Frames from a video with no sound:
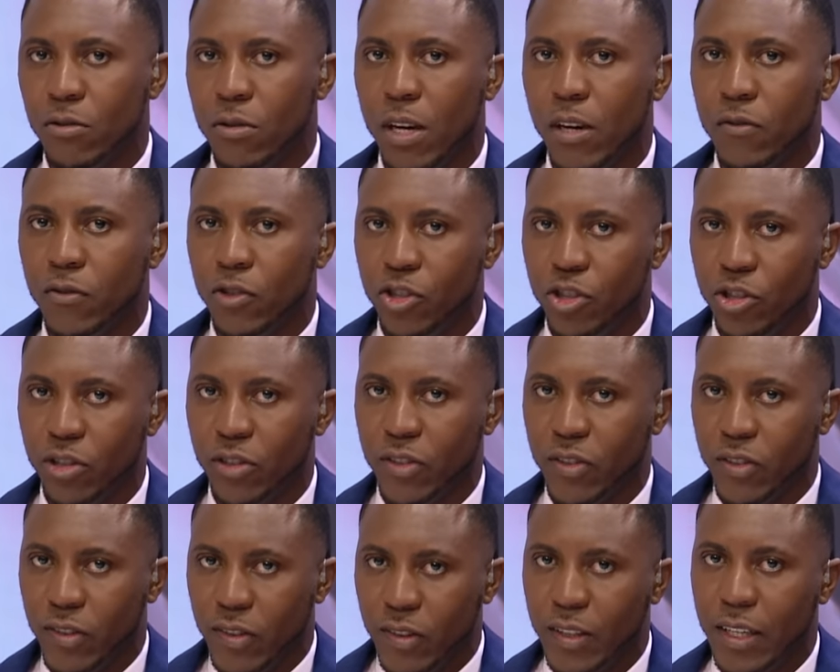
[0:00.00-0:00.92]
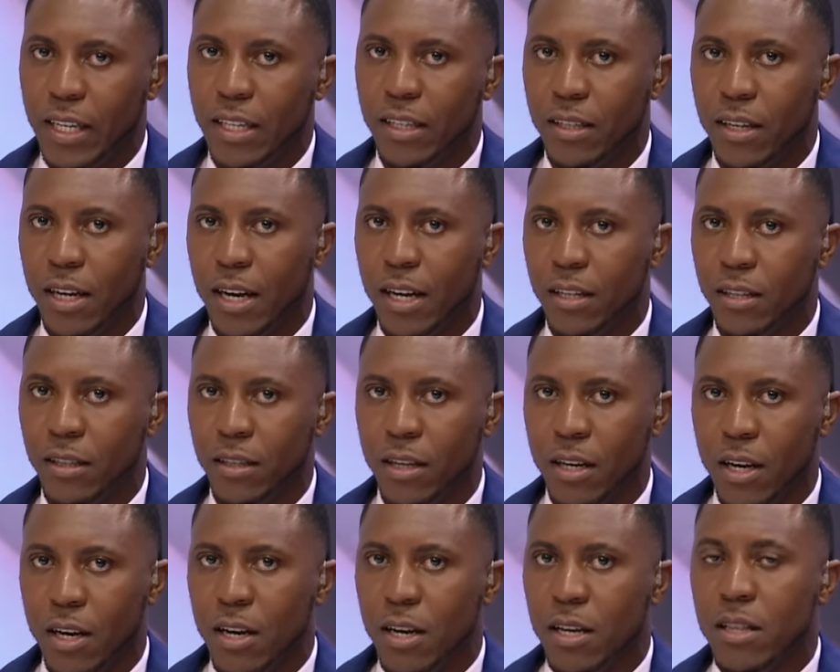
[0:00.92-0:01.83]
you have just said, and
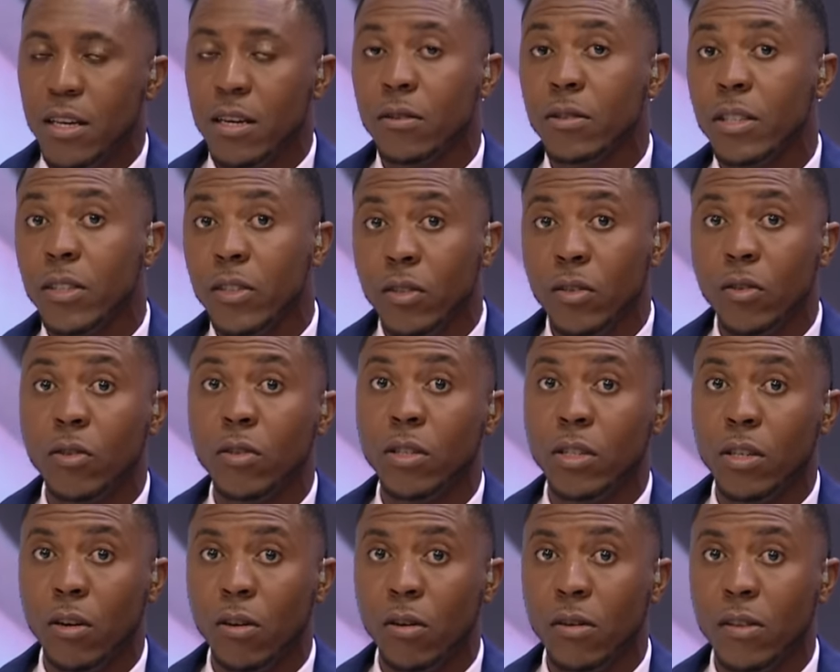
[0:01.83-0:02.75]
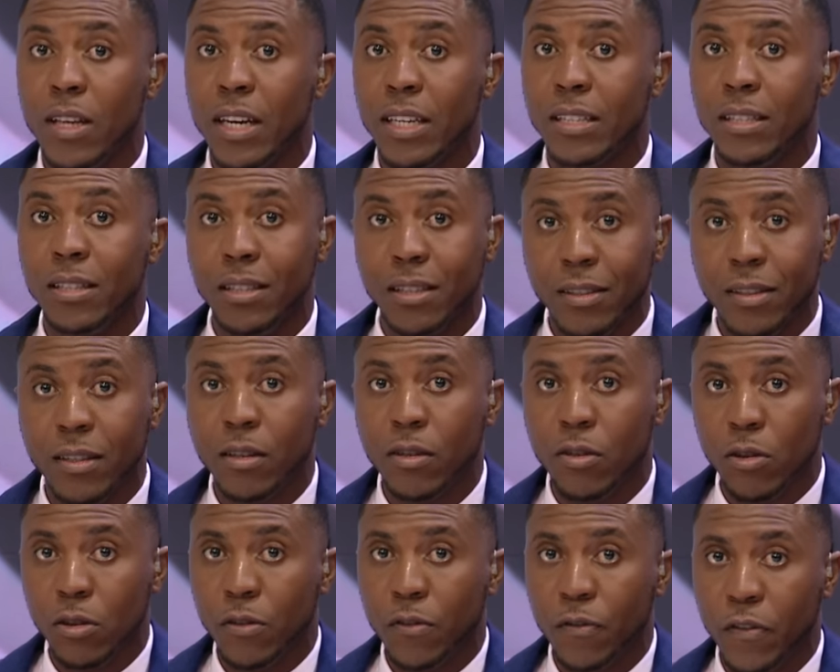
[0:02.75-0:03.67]
there is no doubt that it is a
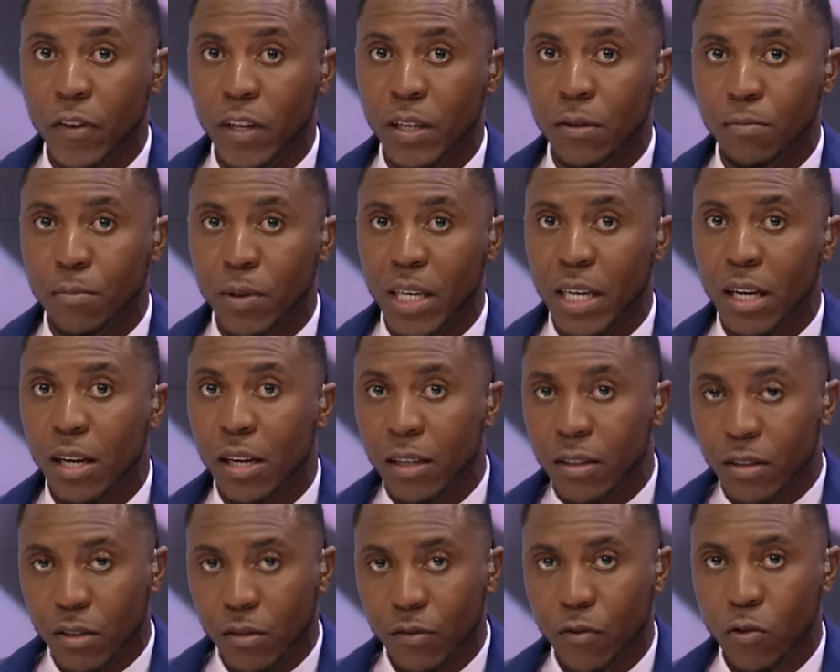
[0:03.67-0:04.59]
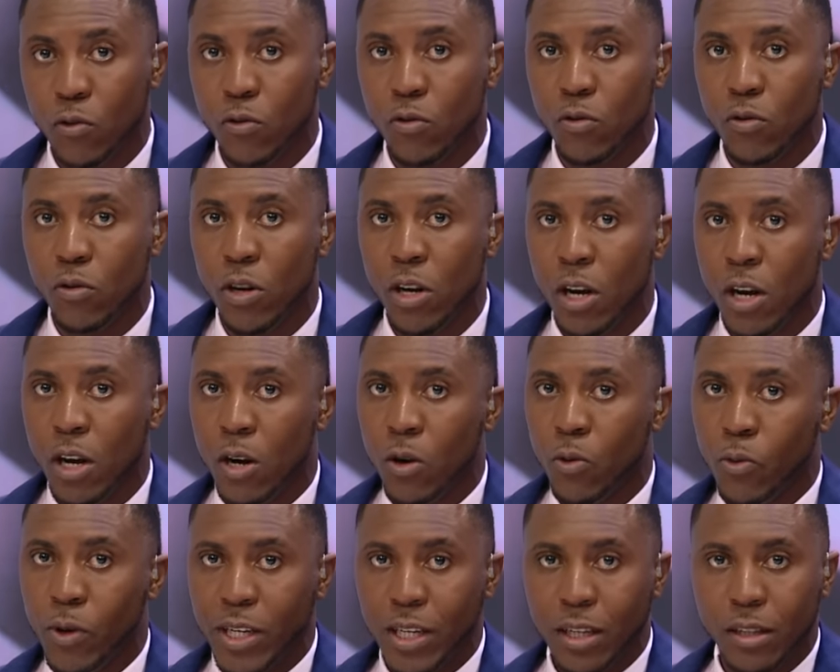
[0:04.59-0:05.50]
good fit because of who
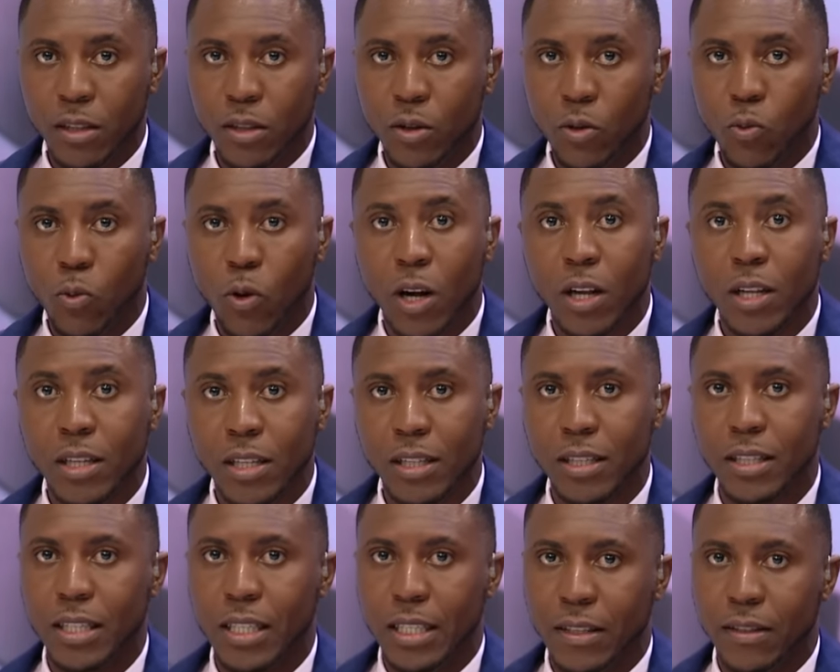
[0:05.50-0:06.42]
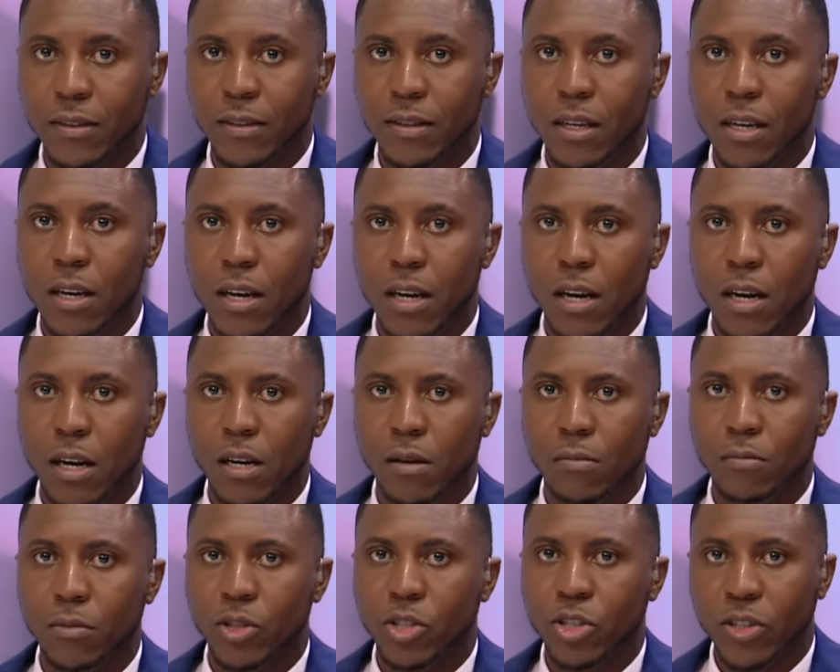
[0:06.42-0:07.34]
Ronaldo Walcott is,
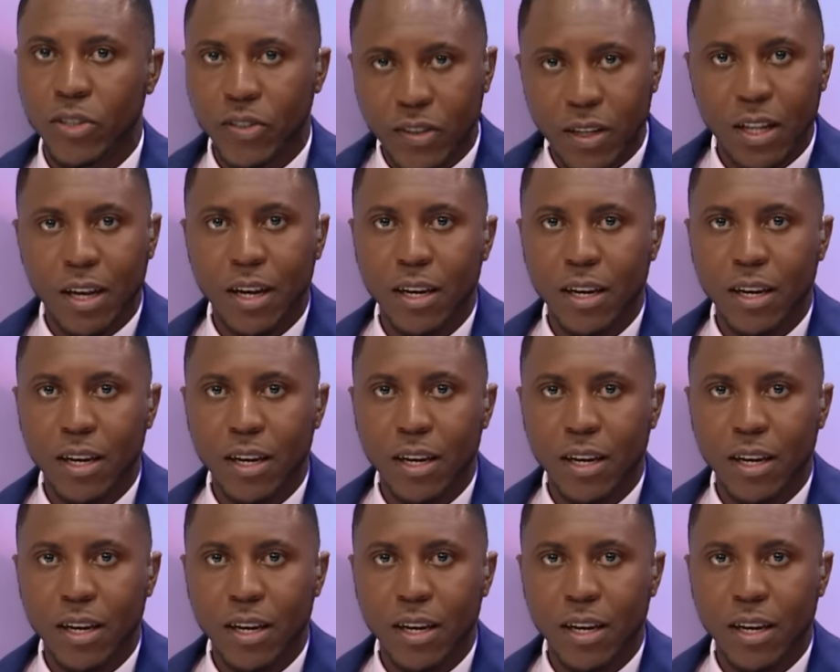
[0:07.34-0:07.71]
um, just